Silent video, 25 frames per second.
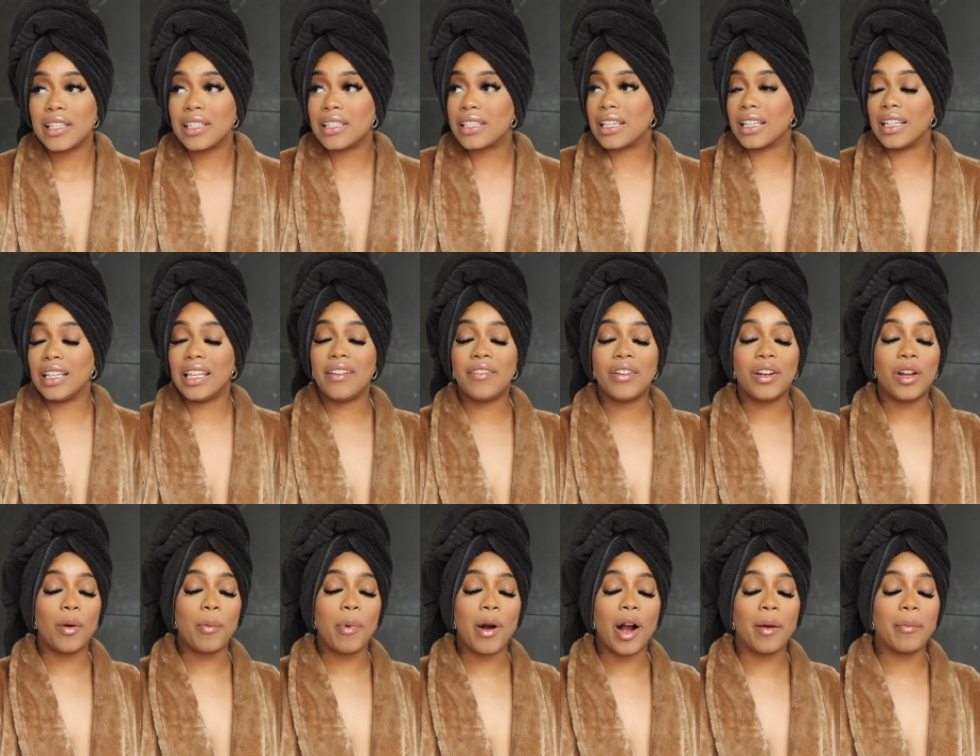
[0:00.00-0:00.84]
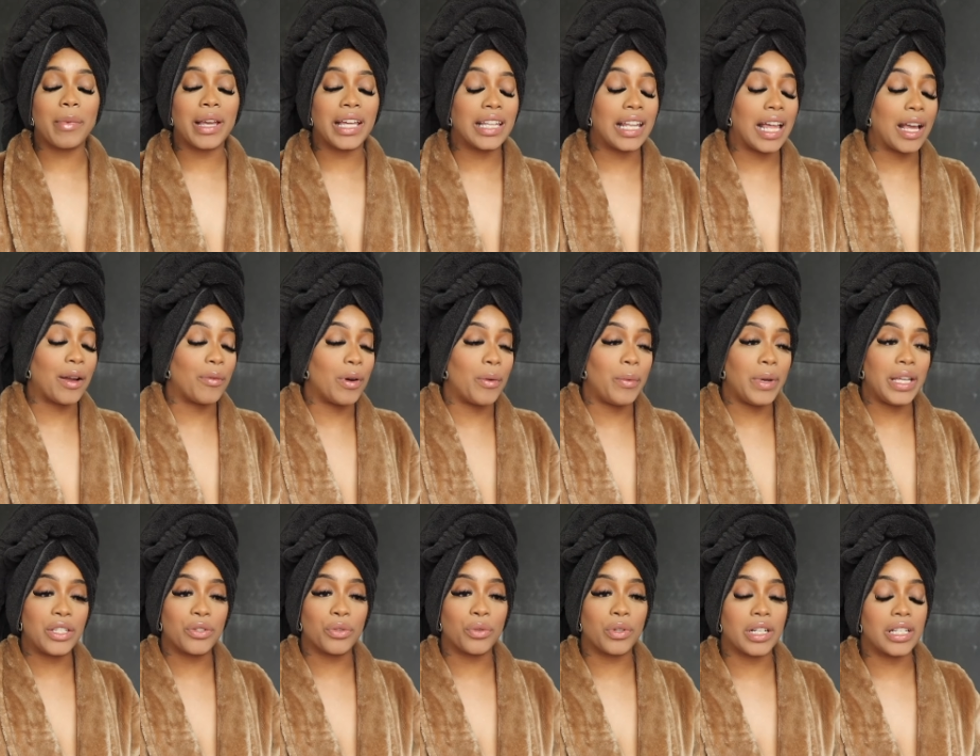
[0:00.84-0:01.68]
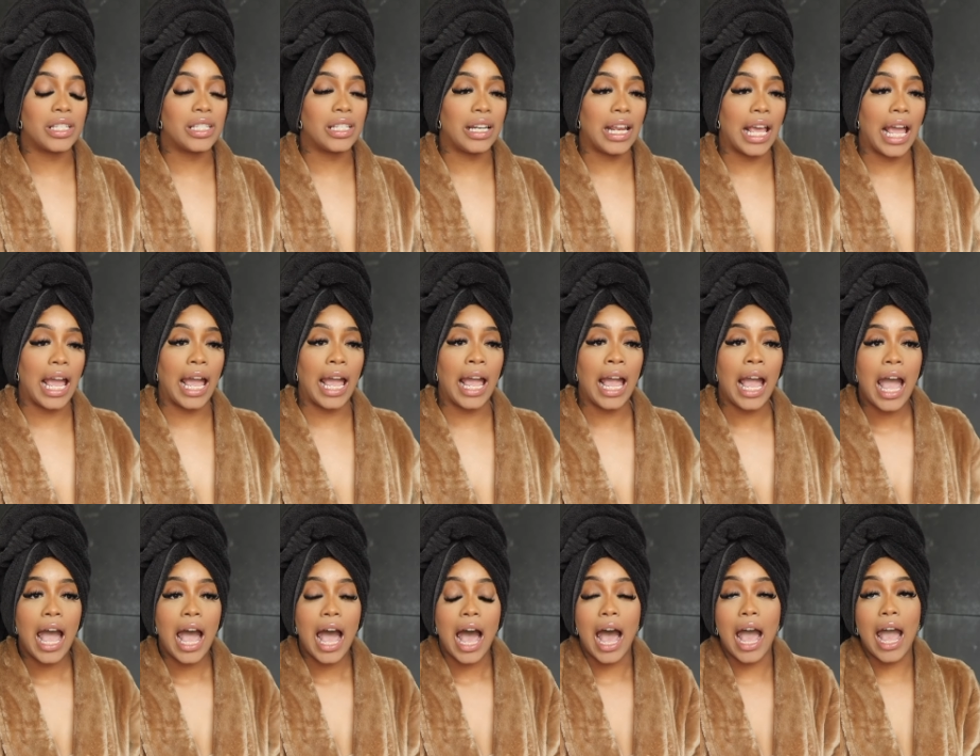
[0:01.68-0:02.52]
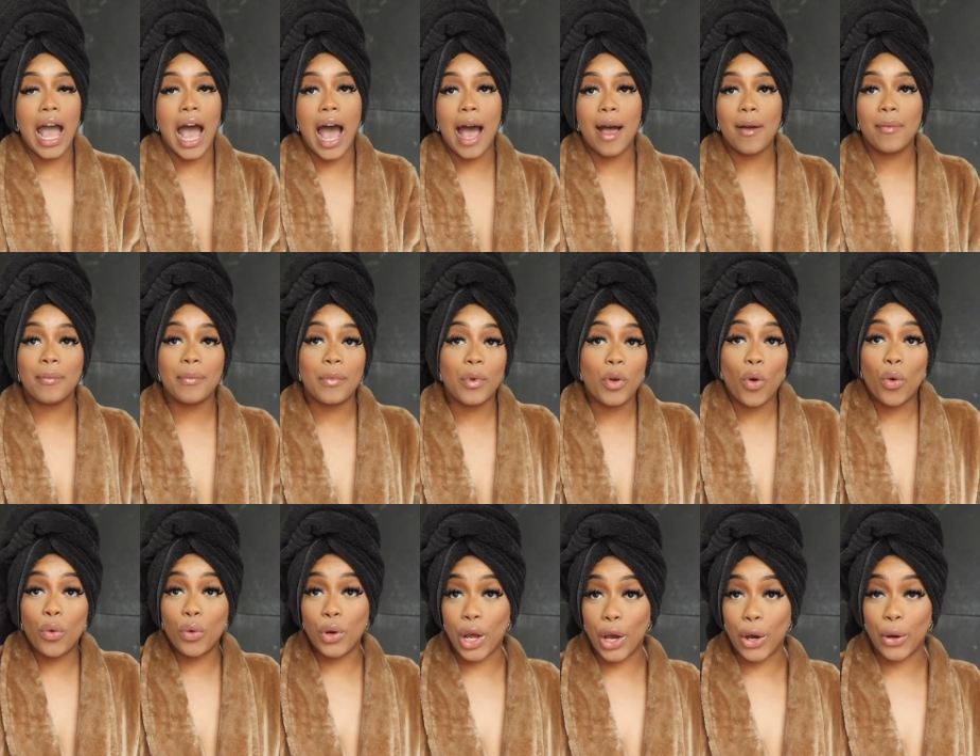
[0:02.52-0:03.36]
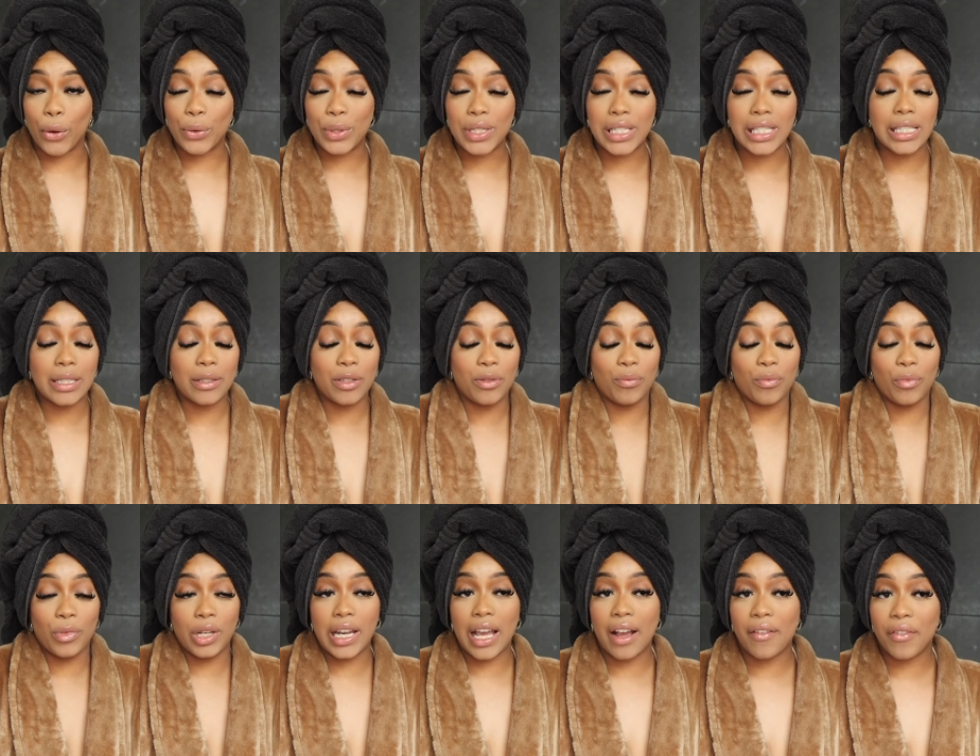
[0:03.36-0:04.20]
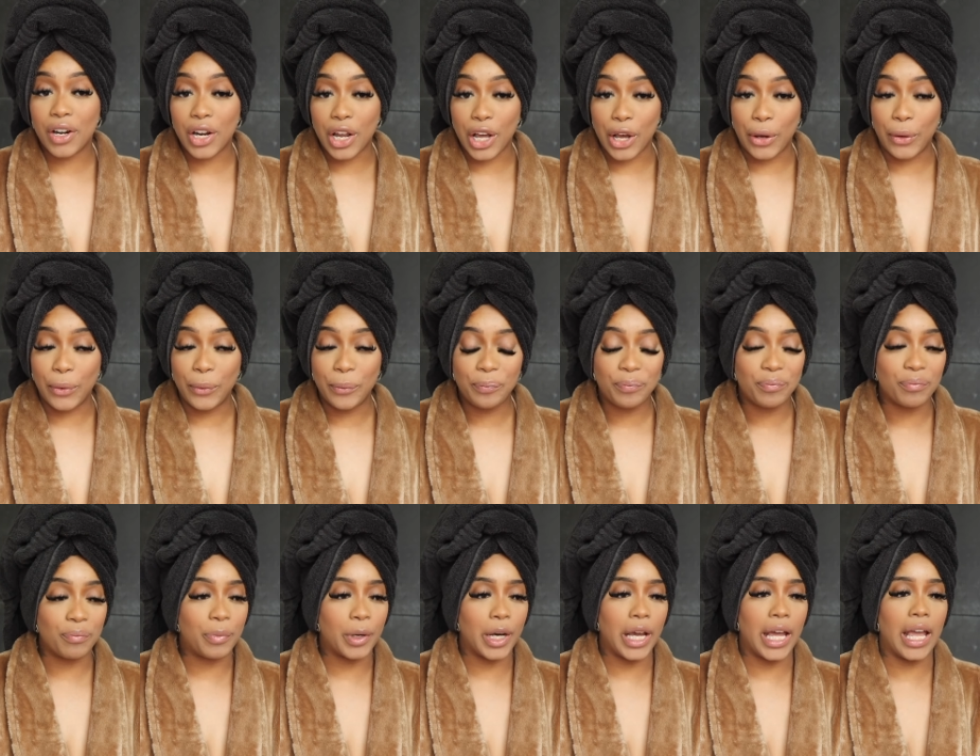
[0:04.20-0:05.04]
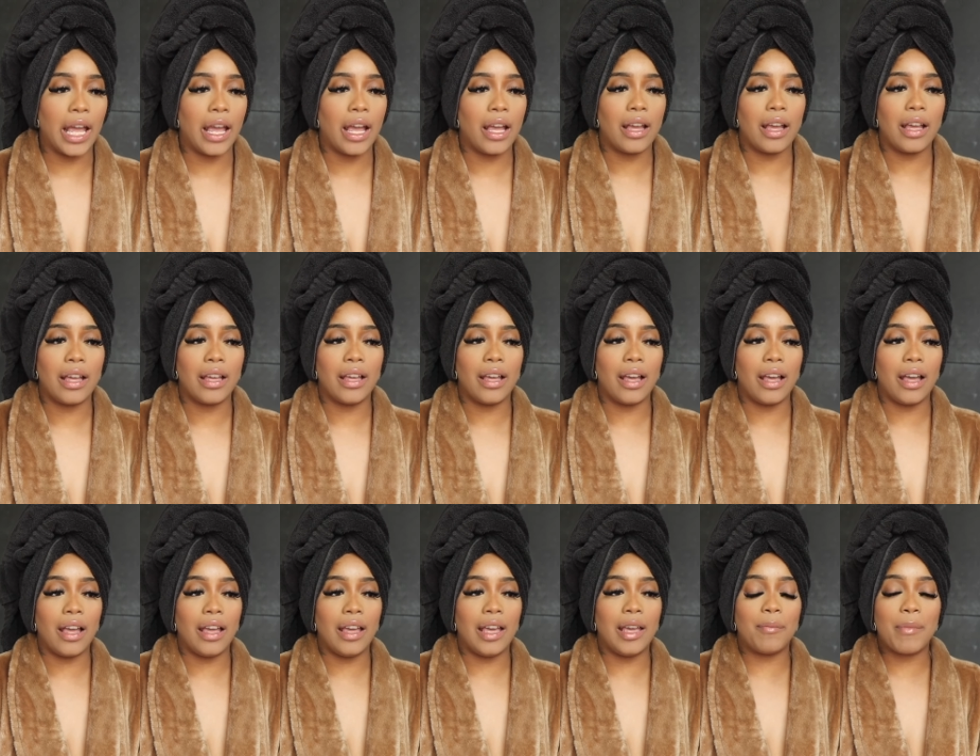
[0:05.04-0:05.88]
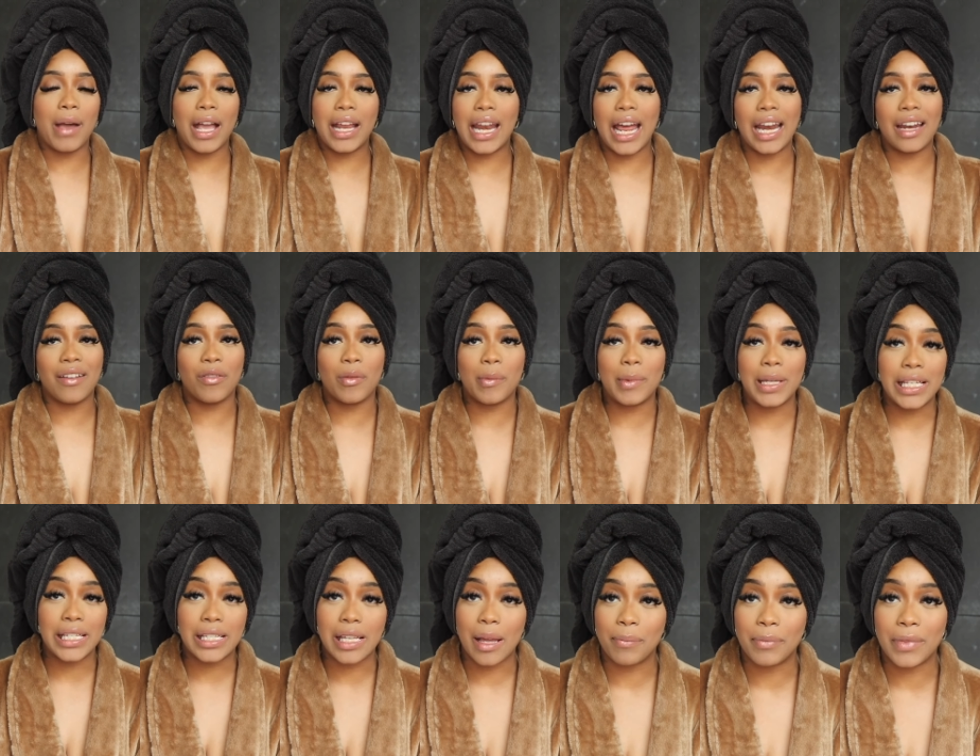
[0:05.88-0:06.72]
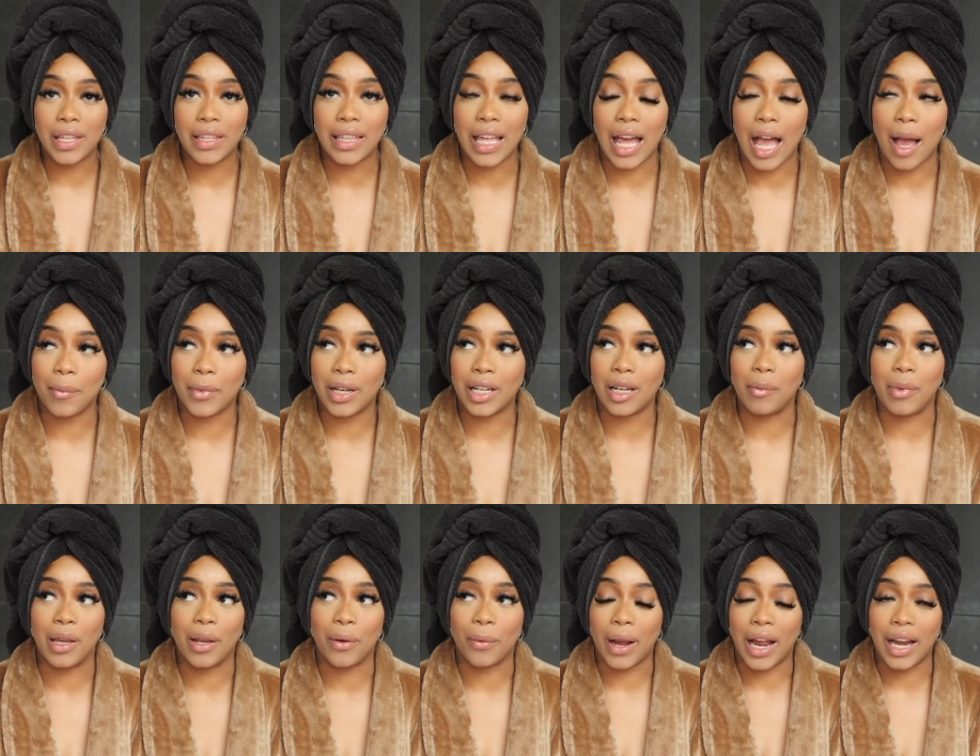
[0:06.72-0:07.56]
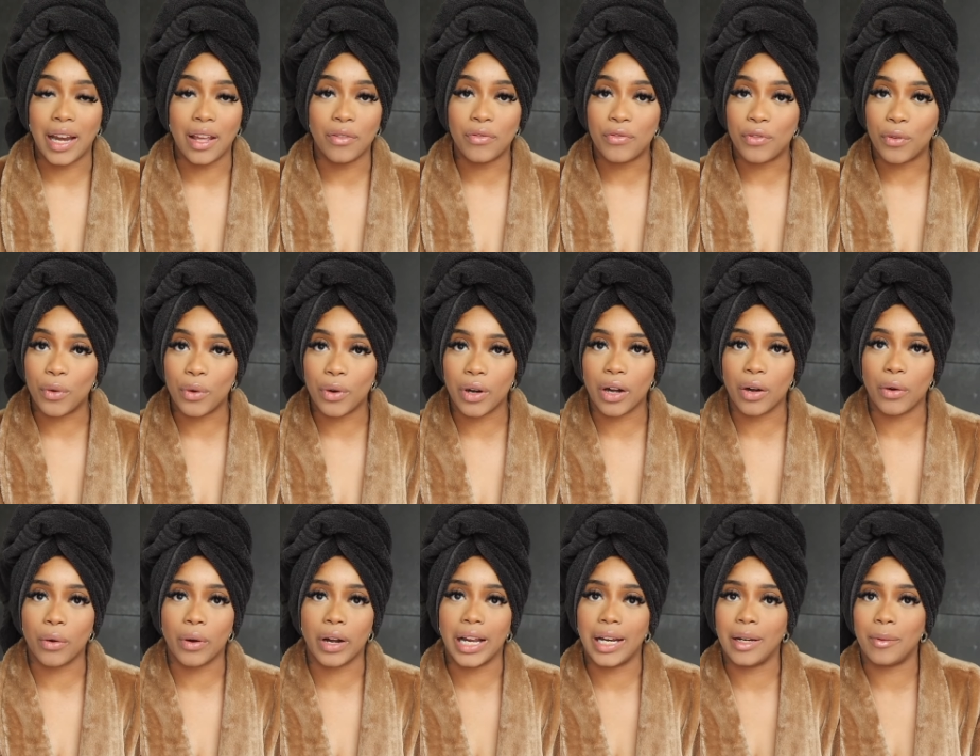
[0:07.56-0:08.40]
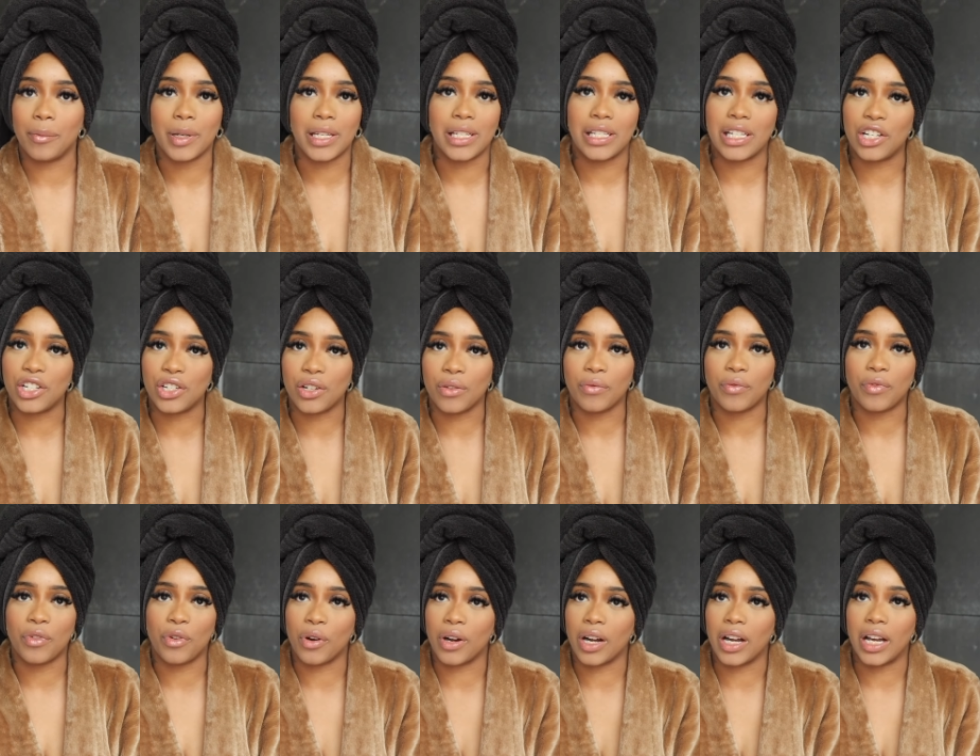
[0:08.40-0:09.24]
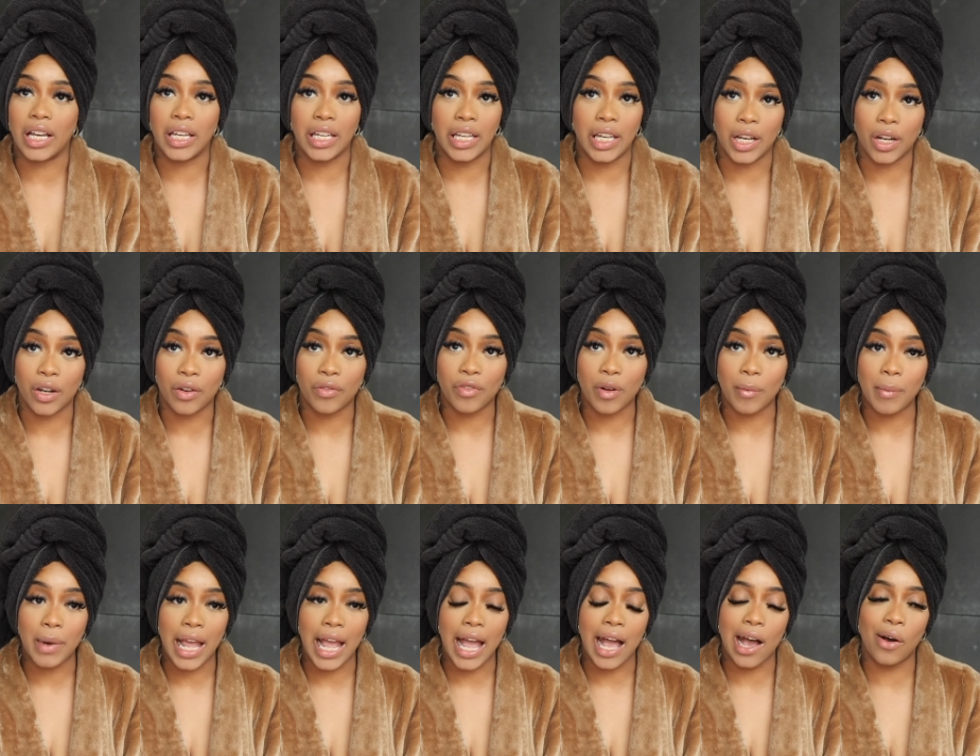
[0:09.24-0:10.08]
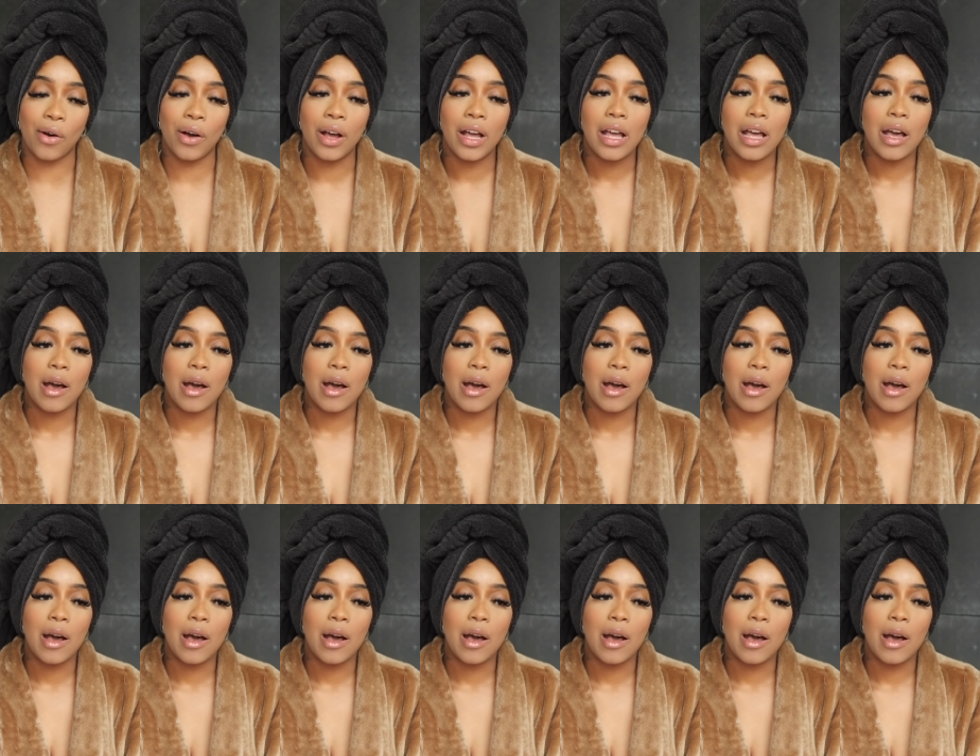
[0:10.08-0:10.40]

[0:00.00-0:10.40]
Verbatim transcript: to live in an apartment like what we toured today. I'm who knows? We never know, but it might not even be something that I'm gonna be ready for or in position for a year from now.